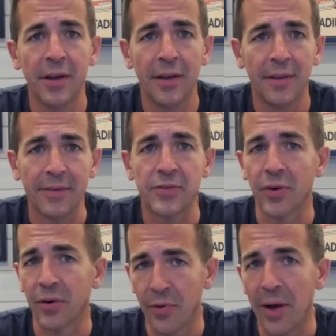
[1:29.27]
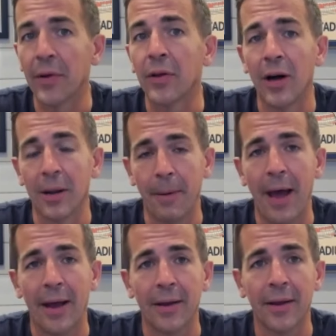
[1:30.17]
they've sort of wound the clock
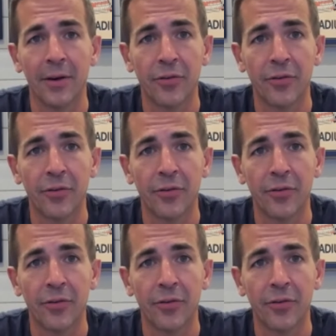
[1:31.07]
back into